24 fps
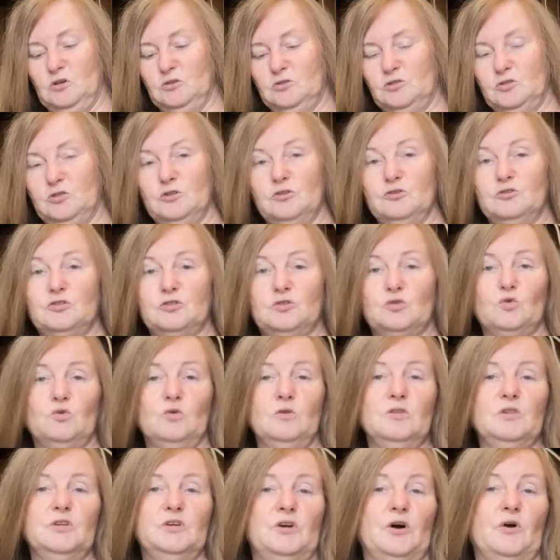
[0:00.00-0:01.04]
to
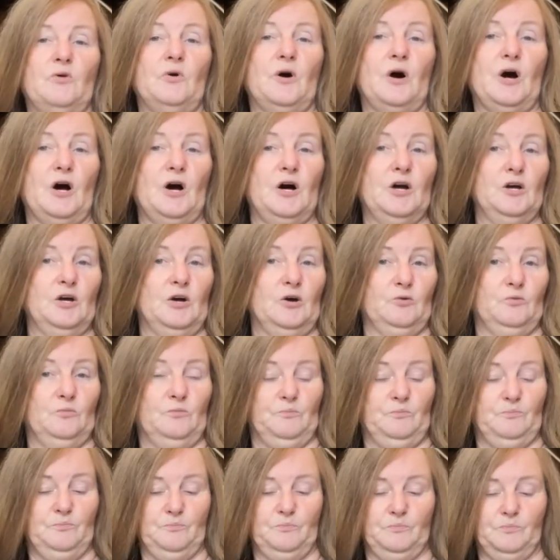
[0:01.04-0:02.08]
school in Ohio.
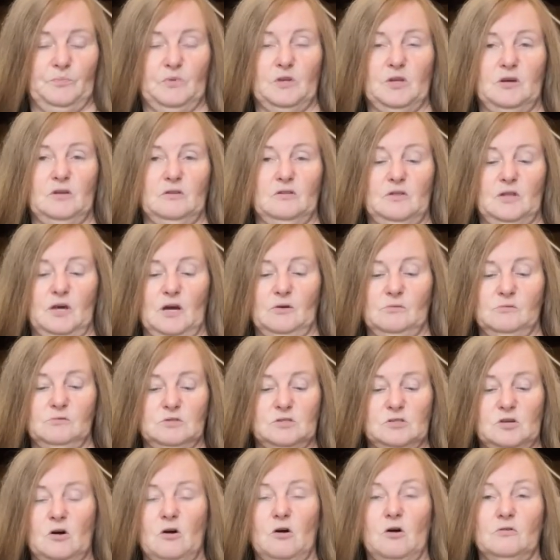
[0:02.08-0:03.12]
That was
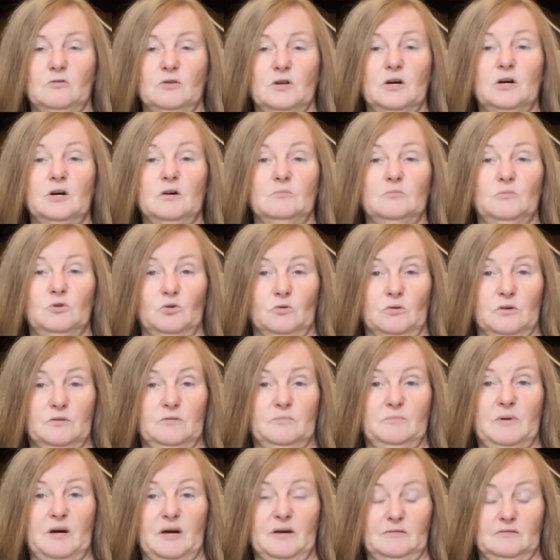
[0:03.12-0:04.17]
called up north
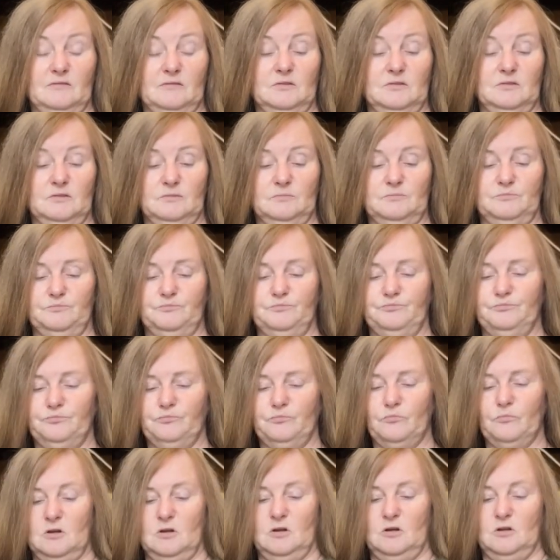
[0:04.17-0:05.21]
back then.
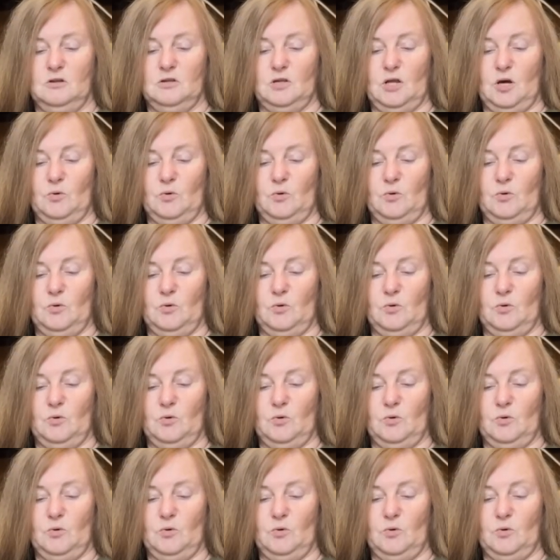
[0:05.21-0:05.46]
They